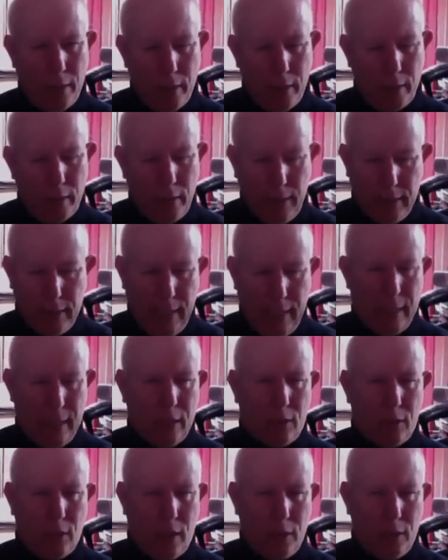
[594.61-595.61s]

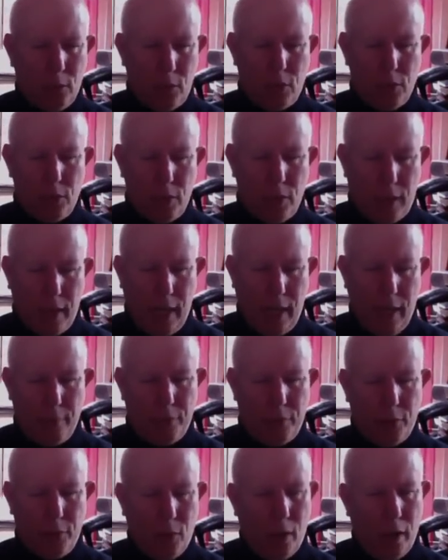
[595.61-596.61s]
Atlantykron which is a camp
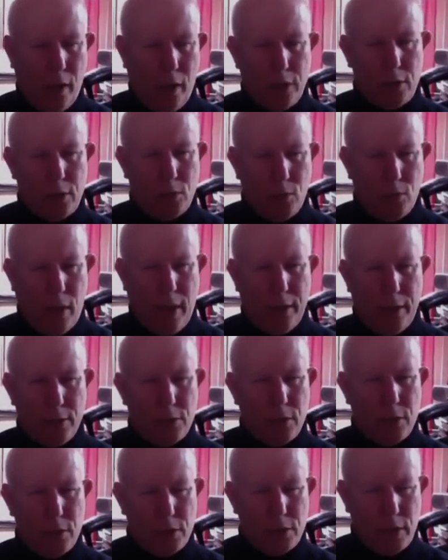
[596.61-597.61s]
for artists writers and
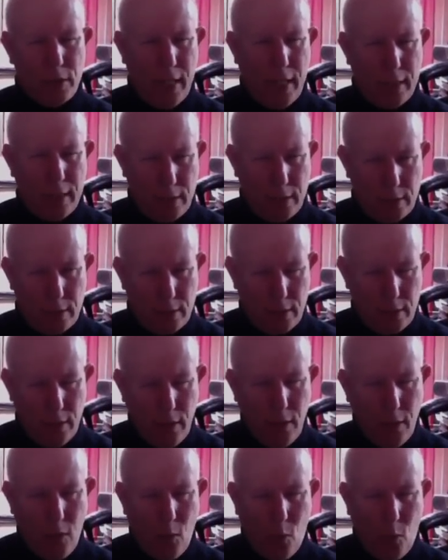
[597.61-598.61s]
scientists
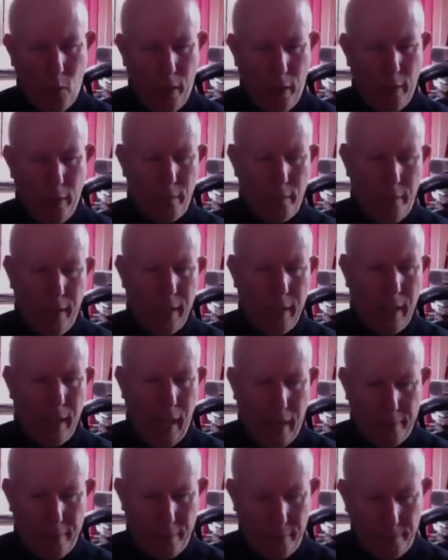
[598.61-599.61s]
where they
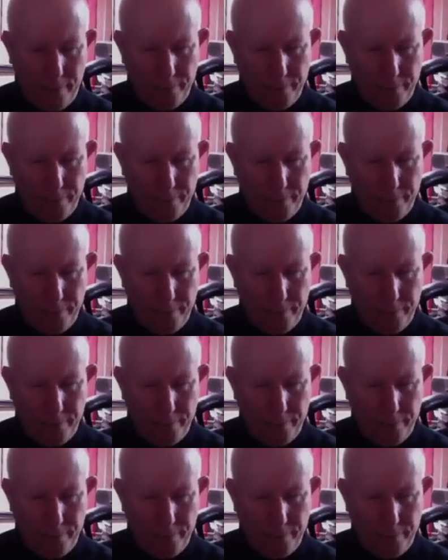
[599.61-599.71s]
gather.